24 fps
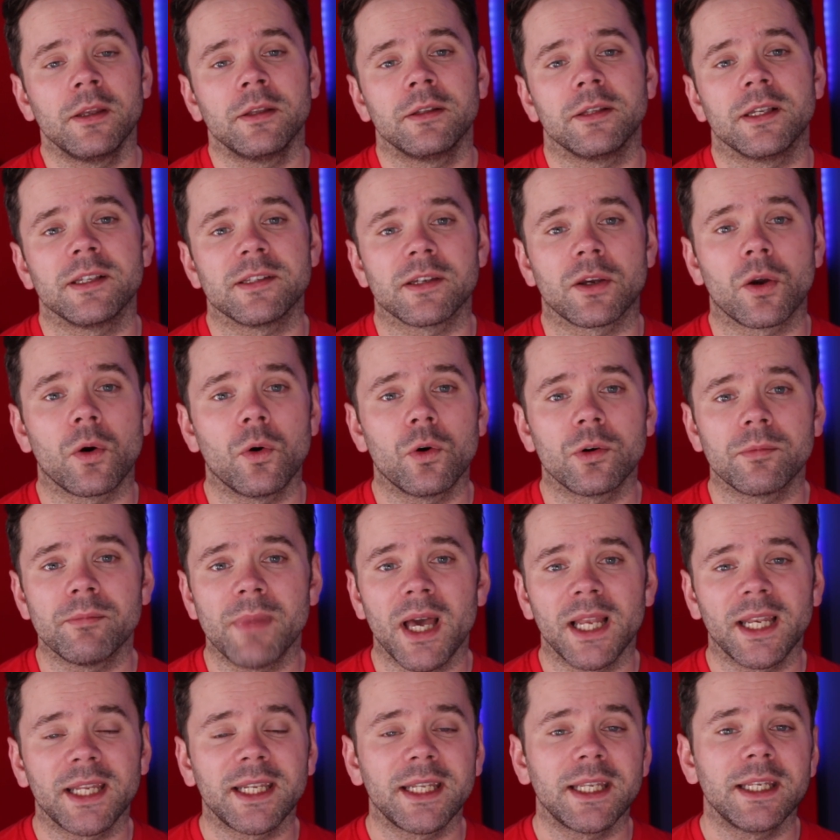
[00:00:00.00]
There's a chord
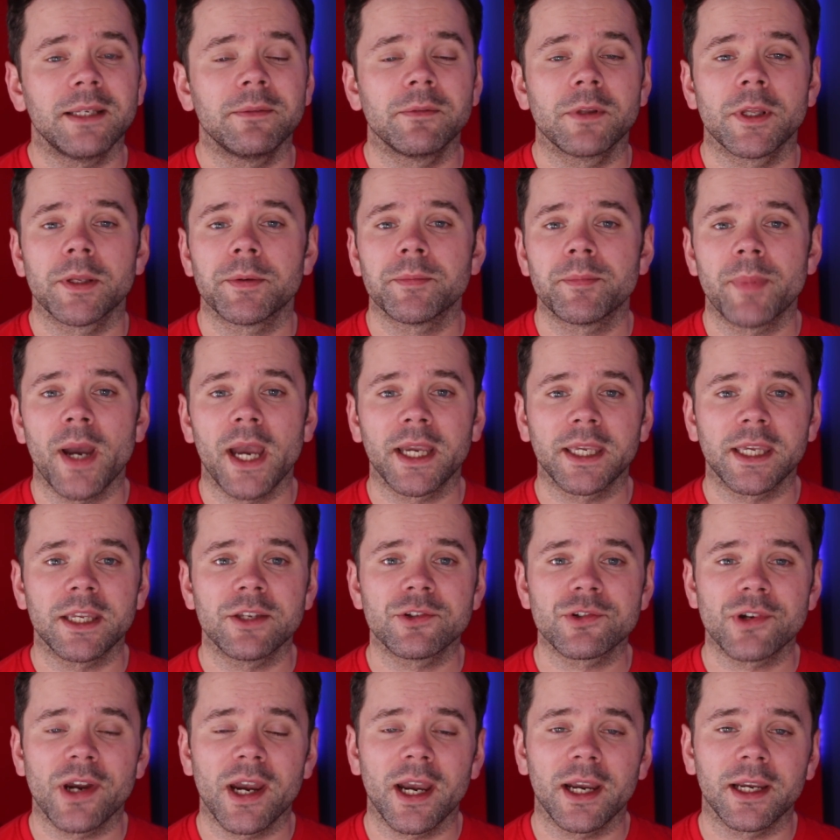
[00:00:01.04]
melody, backing
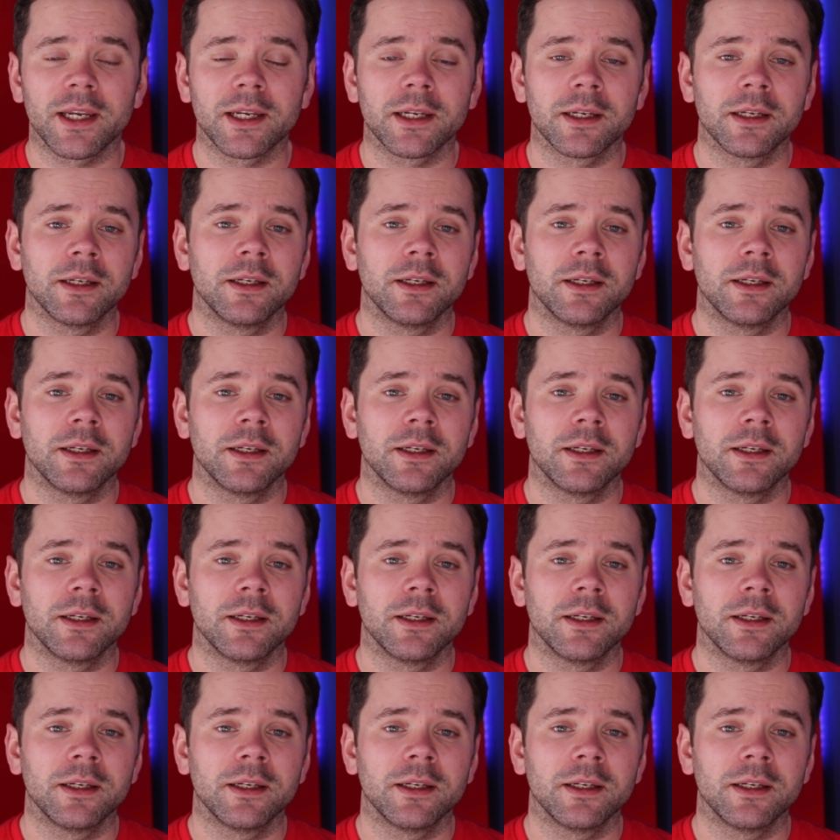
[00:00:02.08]
track,